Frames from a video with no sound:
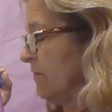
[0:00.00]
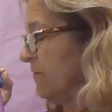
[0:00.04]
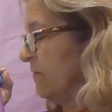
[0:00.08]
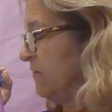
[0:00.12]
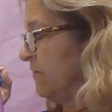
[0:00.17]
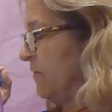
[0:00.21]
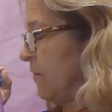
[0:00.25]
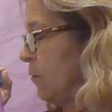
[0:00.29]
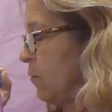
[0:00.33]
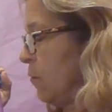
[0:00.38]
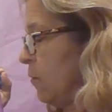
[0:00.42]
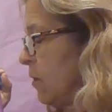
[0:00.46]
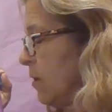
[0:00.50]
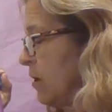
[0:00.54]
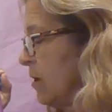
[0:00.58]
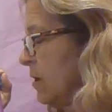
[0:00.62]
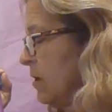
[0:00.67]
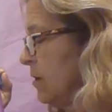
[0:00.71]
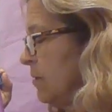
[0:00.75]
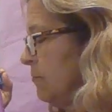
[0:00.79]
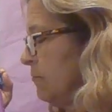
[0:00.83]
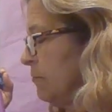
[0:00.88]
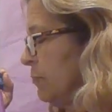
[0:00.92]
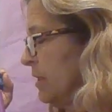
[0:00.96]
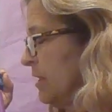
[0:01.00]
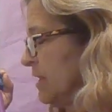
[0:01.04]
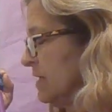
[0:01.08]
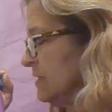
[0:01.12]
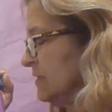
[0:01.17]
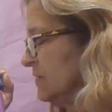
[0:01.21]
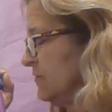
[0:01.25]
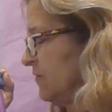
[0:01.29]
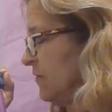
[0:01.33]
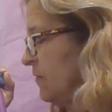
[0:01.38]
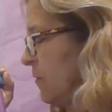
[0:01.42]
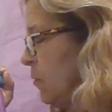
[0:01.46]
4
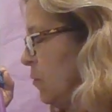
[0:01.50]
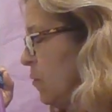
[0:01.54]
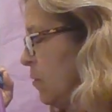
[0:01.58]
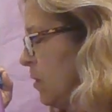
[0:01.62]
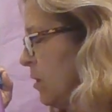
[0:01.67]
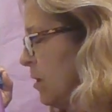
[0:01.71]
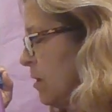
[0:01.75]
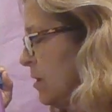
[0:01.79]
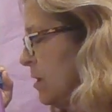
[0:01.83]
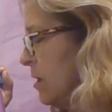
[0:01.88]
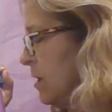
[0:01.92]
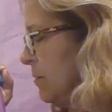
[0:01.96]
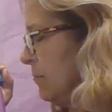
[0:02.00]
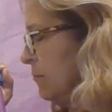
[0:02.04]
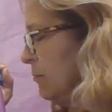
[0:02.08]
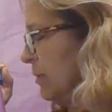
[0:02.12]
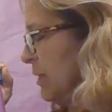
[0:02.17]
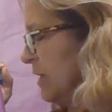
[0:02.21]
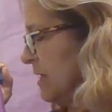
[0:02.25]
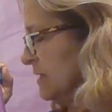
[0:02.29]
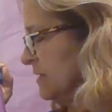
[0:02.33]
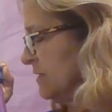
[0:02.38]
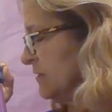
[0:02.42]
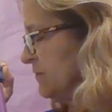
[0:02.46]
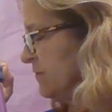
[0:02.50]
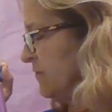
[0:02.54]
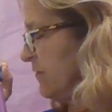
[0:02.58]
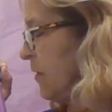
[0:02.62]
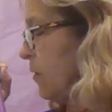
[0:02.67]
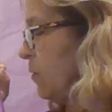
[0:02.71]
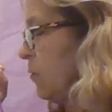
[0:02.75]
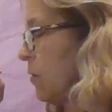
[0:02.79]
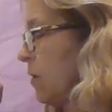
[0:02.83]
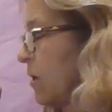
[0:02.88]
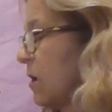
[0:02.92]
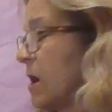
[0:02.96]
plus 4 plus
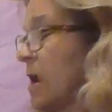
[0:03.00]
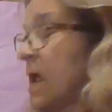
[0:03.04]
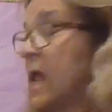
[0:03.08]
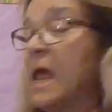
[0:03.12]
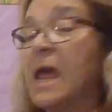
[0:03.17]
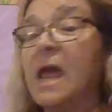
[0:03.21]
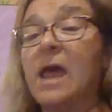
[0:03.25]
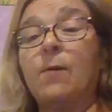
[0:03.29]
4.